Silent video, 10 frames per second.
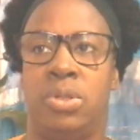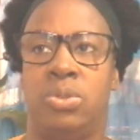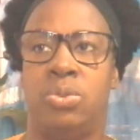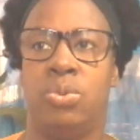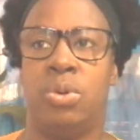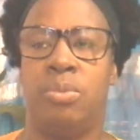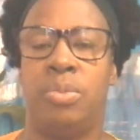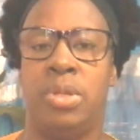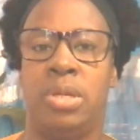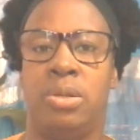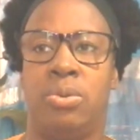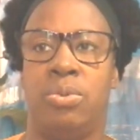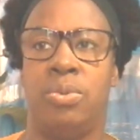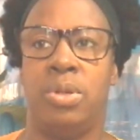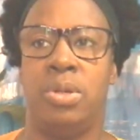And to God be the
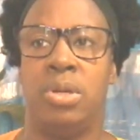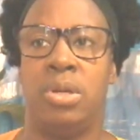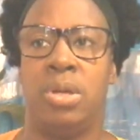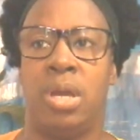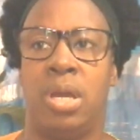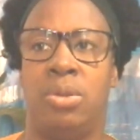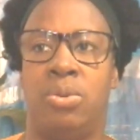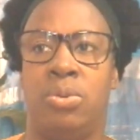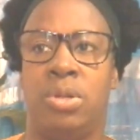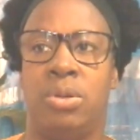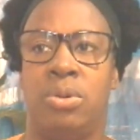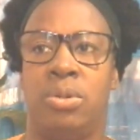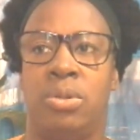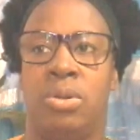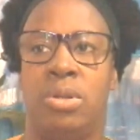glory. I know the
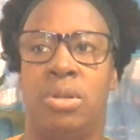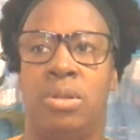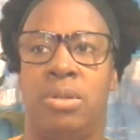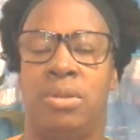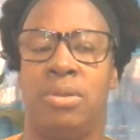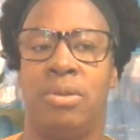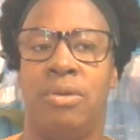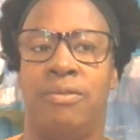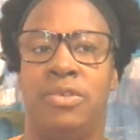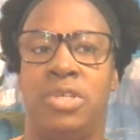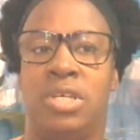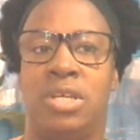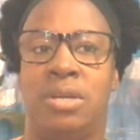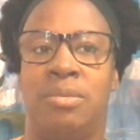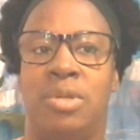Lord of
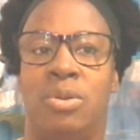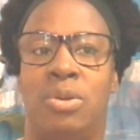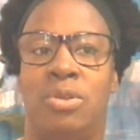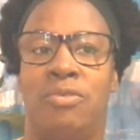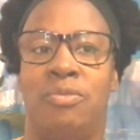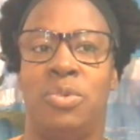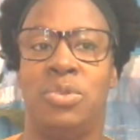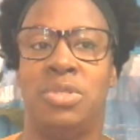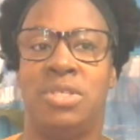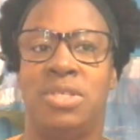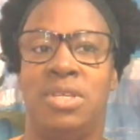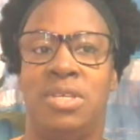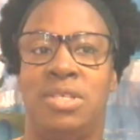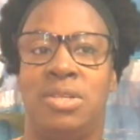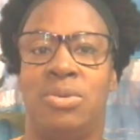Jacob, the God of Moses, He
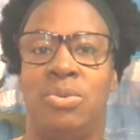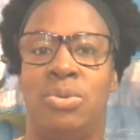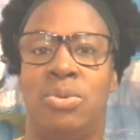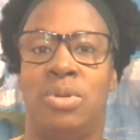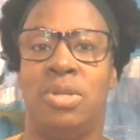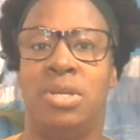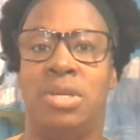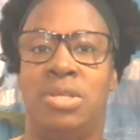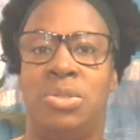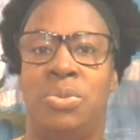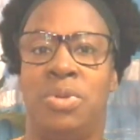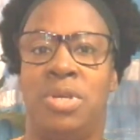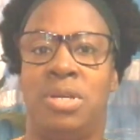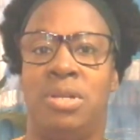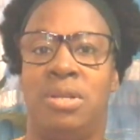is a good God. He is
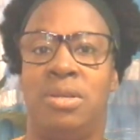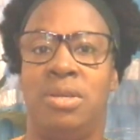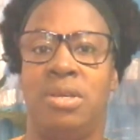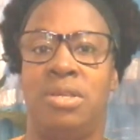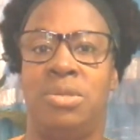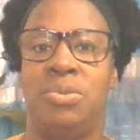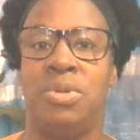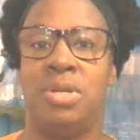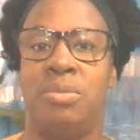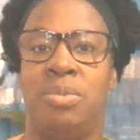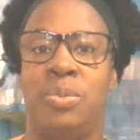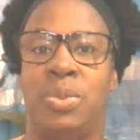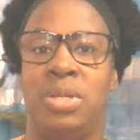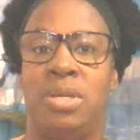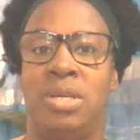real. He is real,
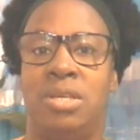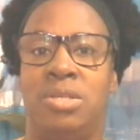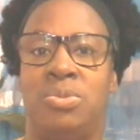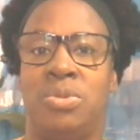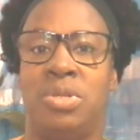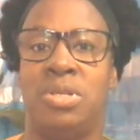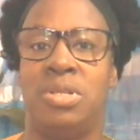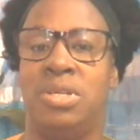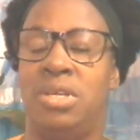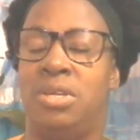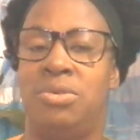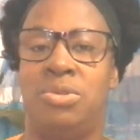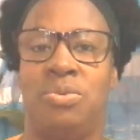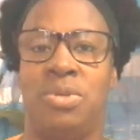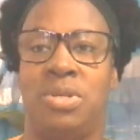people. He is real. He
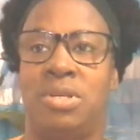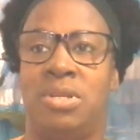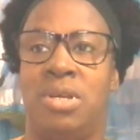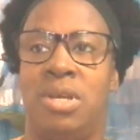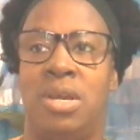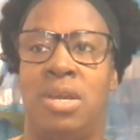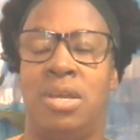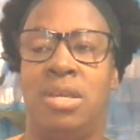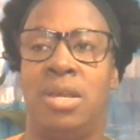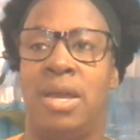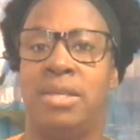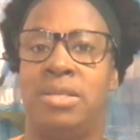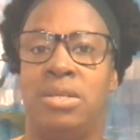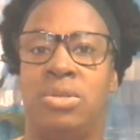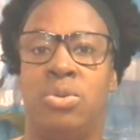is real. He has
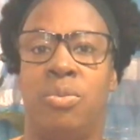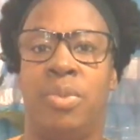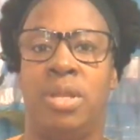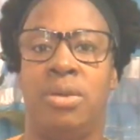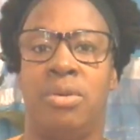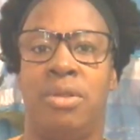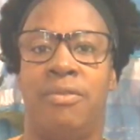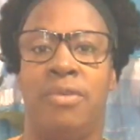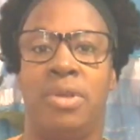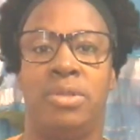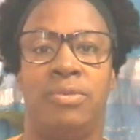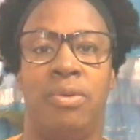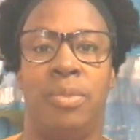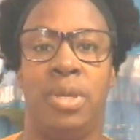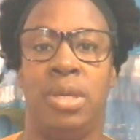done so many great things
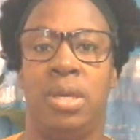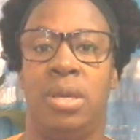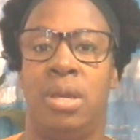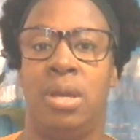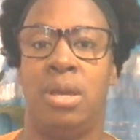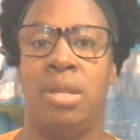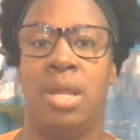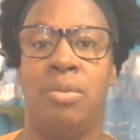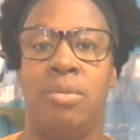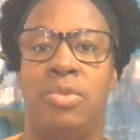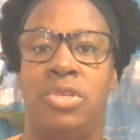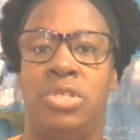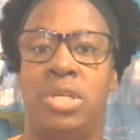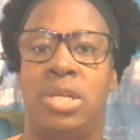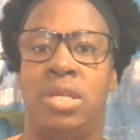for me. And I will be
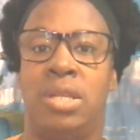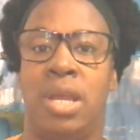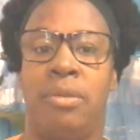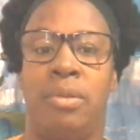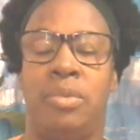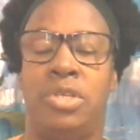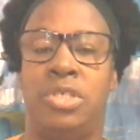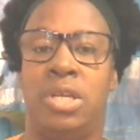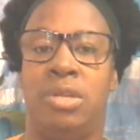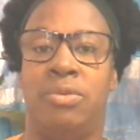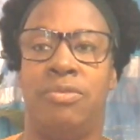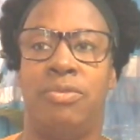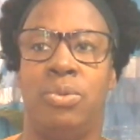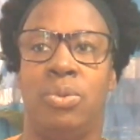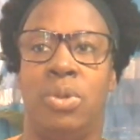sharing
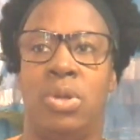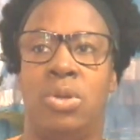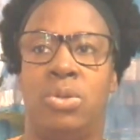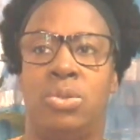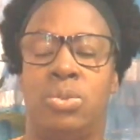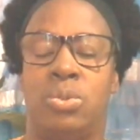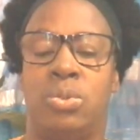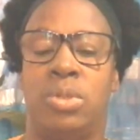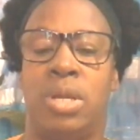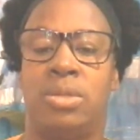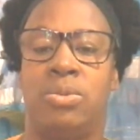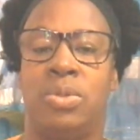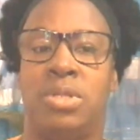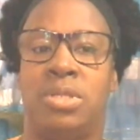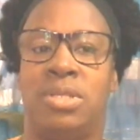with you. So
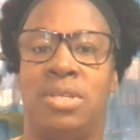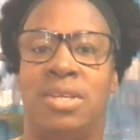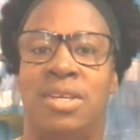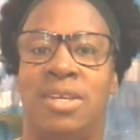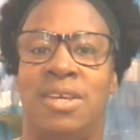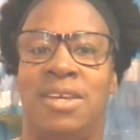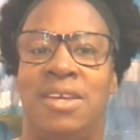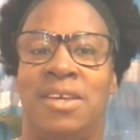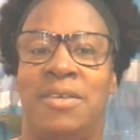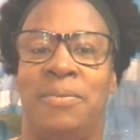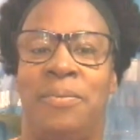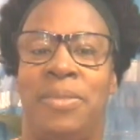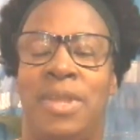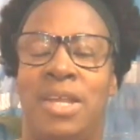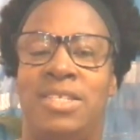that's
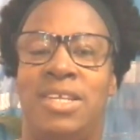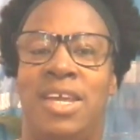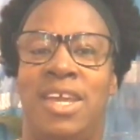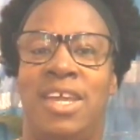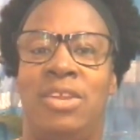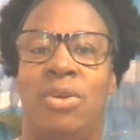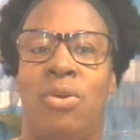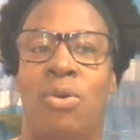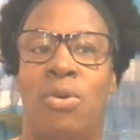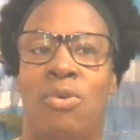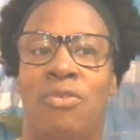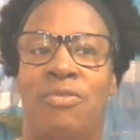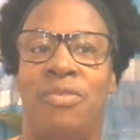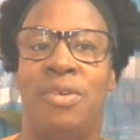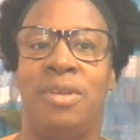the end
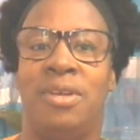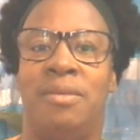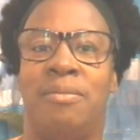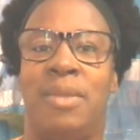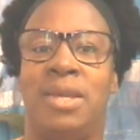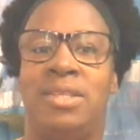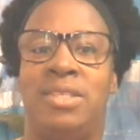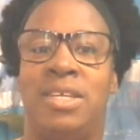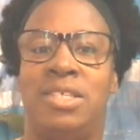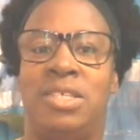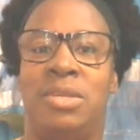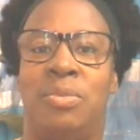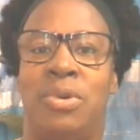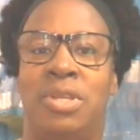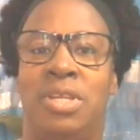of my
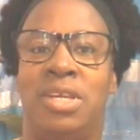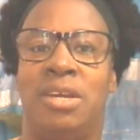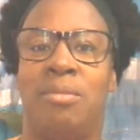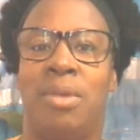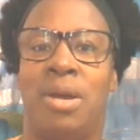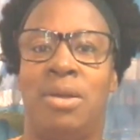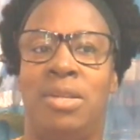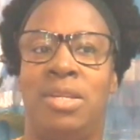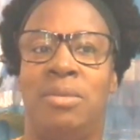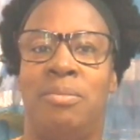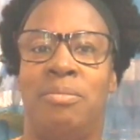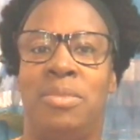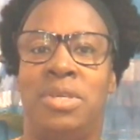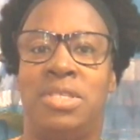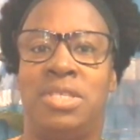testimony about the
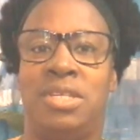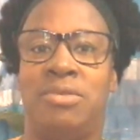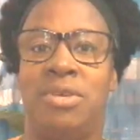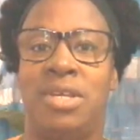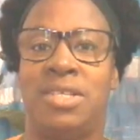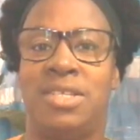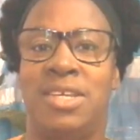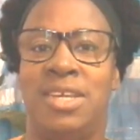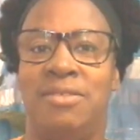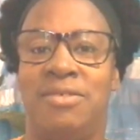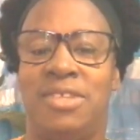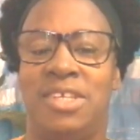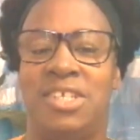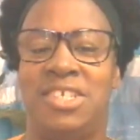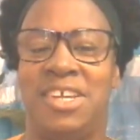mysterious
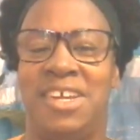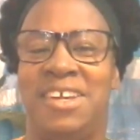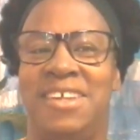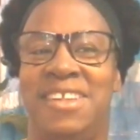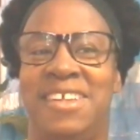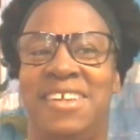invitation.